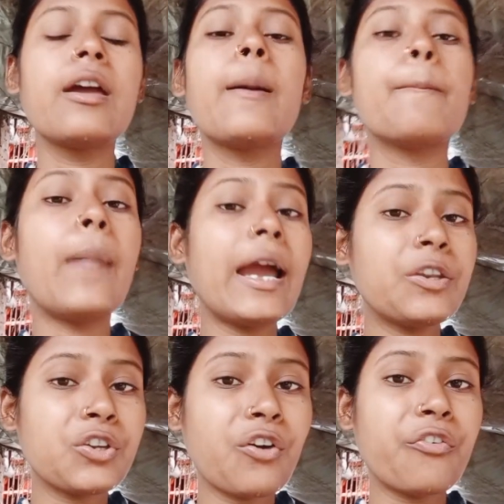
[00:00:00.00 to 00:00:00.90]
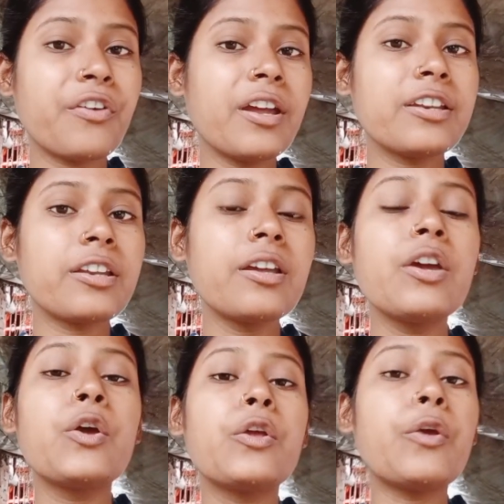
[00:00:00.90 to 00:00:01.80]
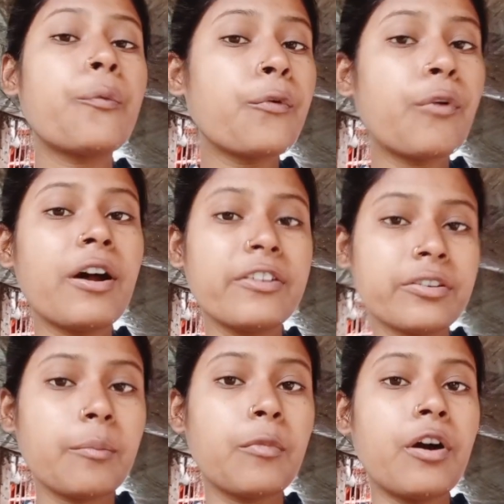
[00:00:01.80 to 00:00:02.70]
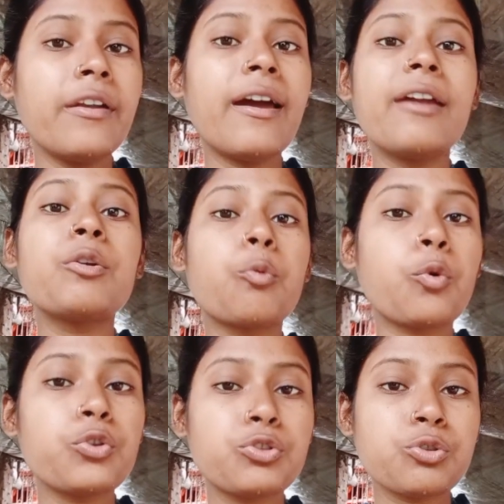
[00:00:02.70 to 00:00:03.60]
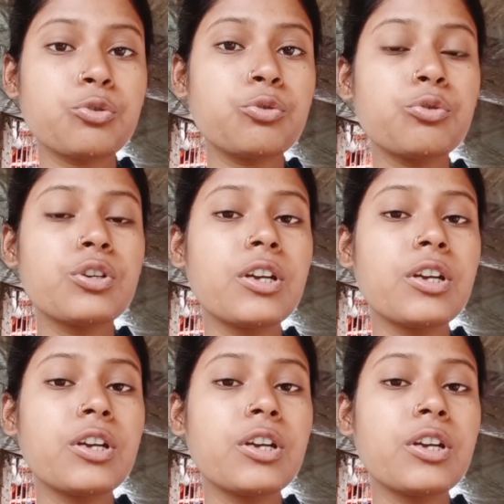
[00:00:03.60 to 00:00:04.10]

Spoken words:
My dear friend, if you are someone and wants to